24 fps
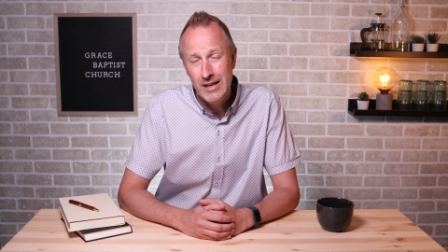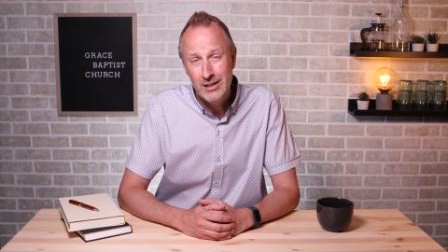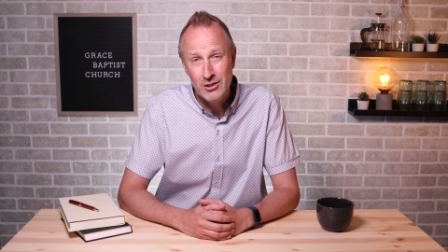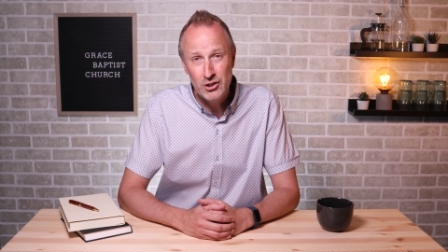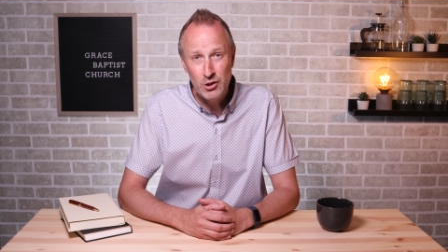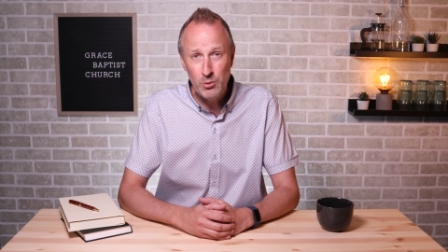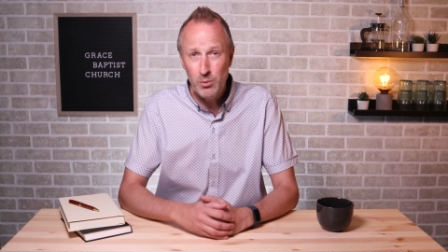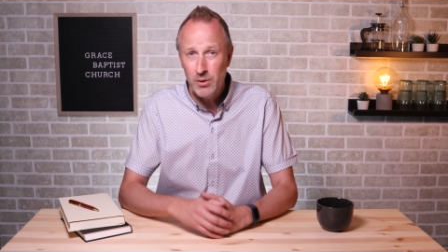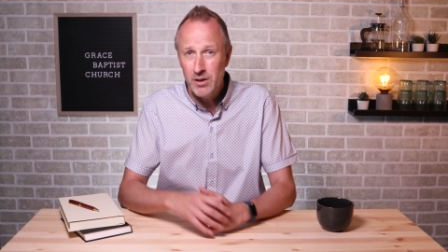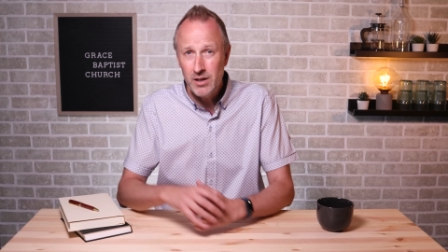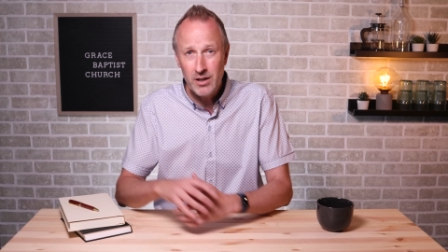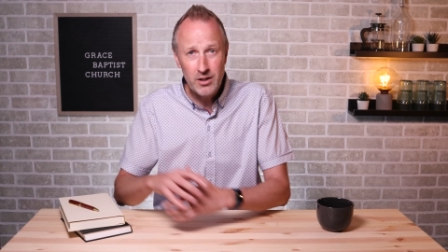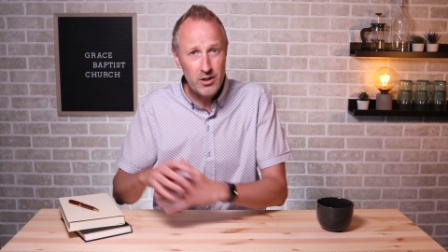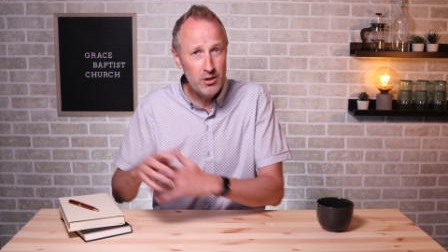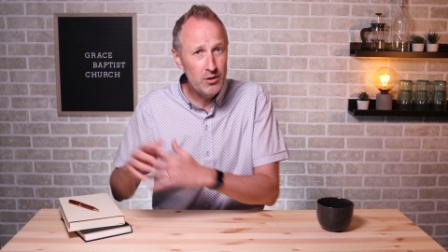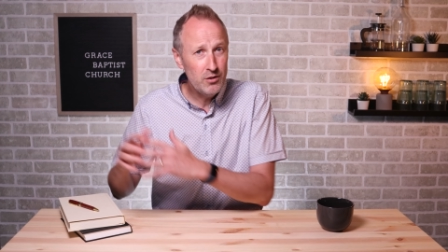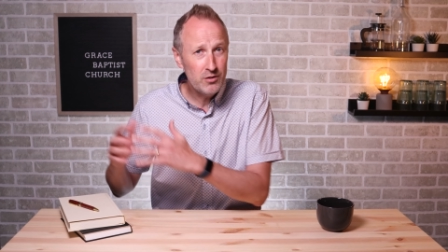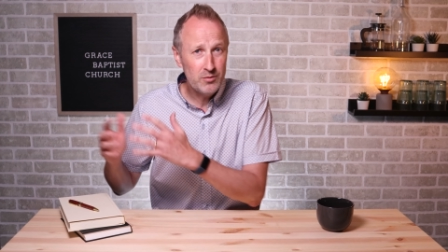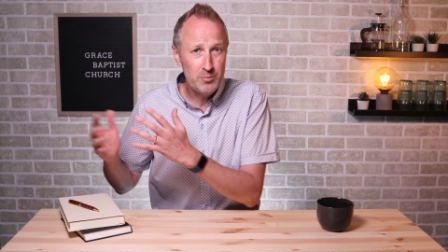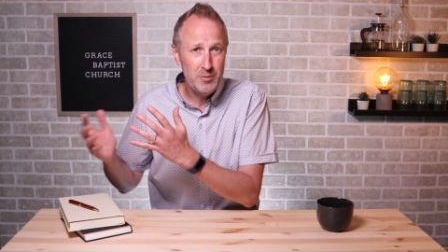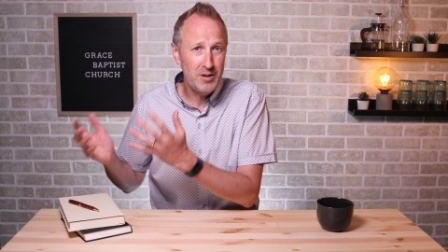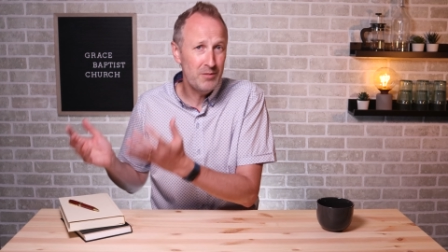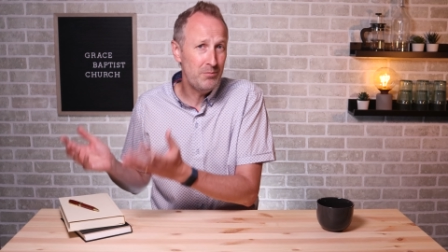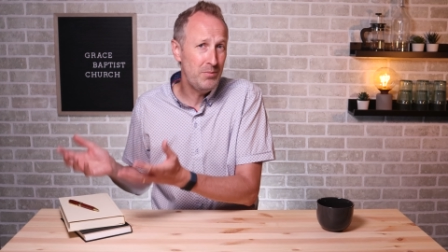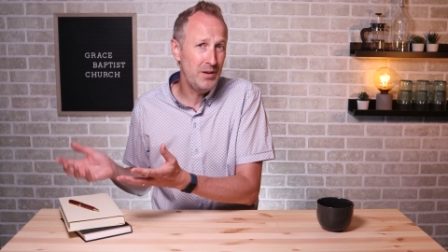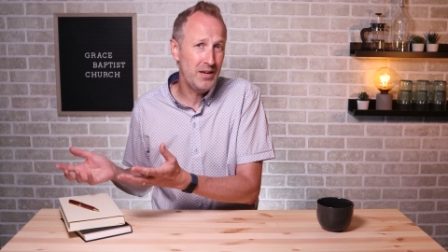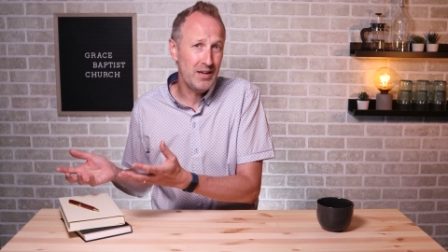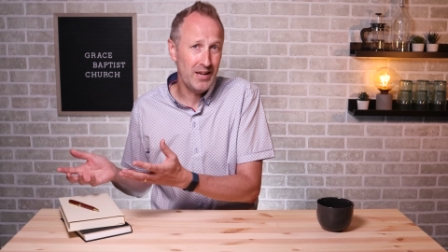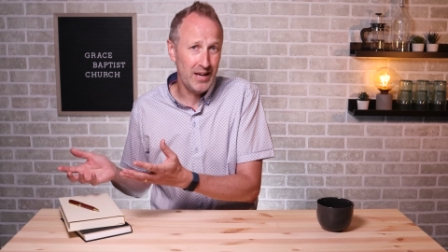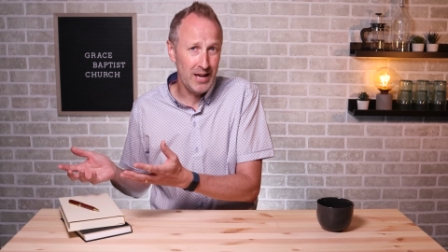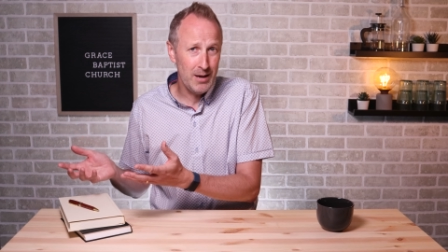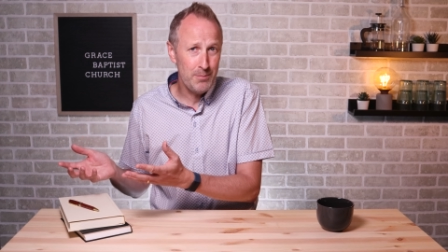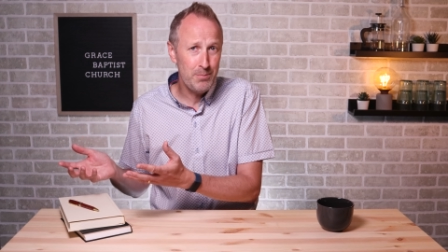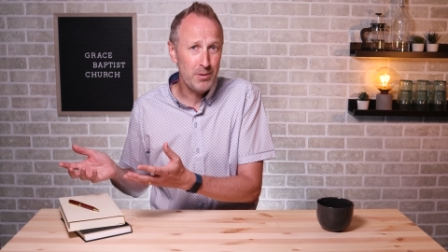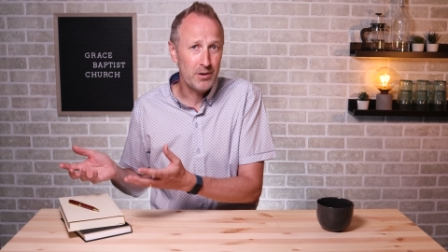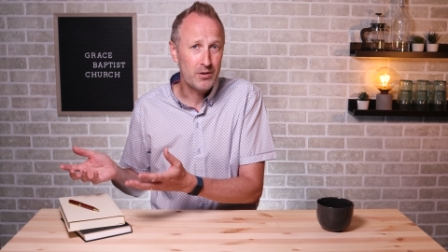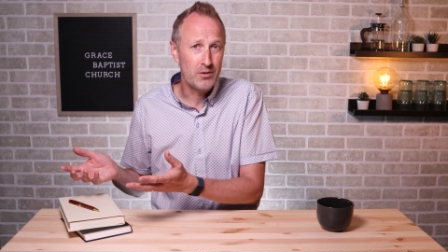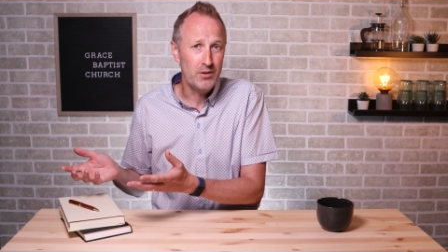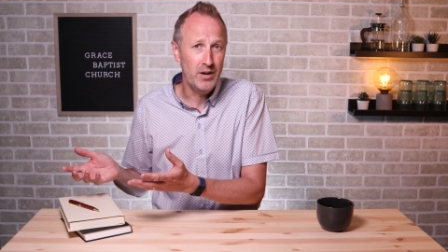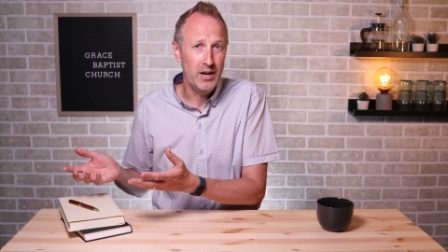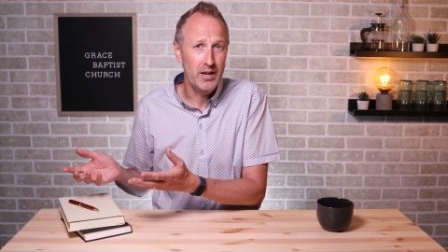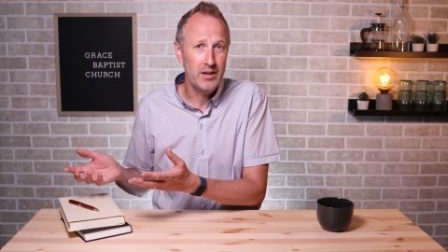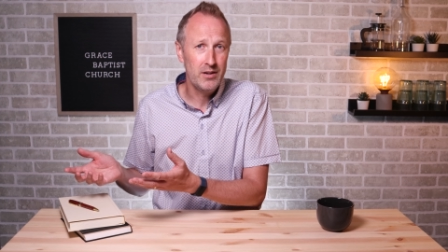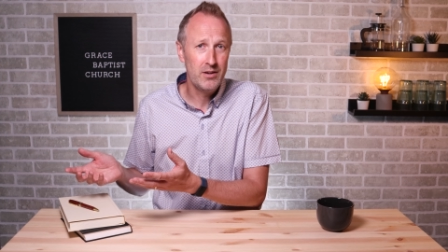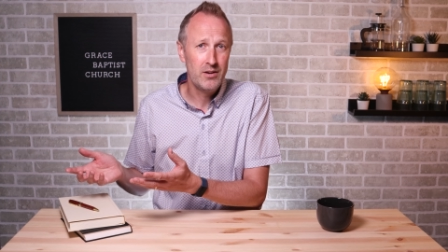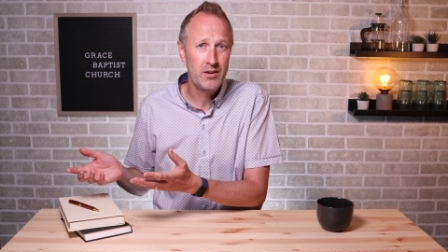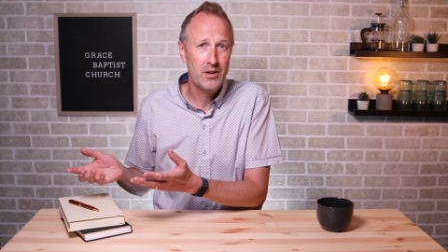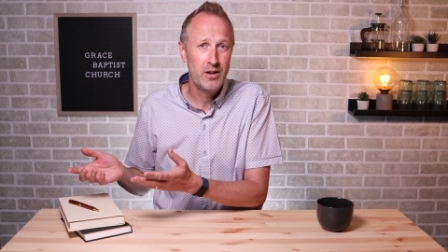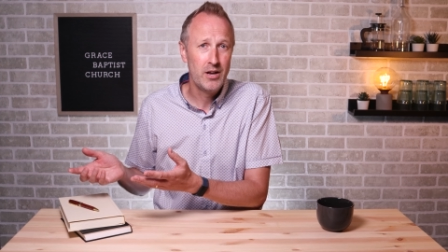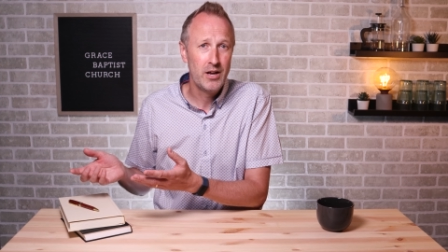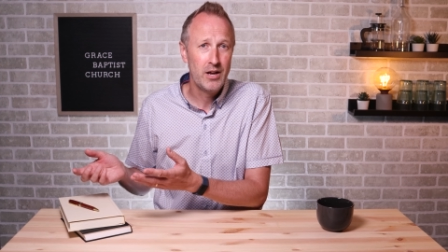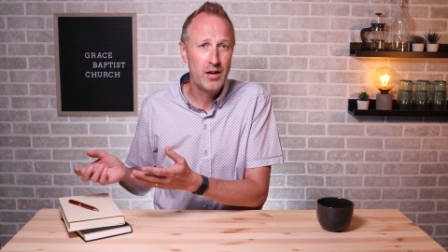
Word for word: She wouldn't accuse me of being a hypocrite,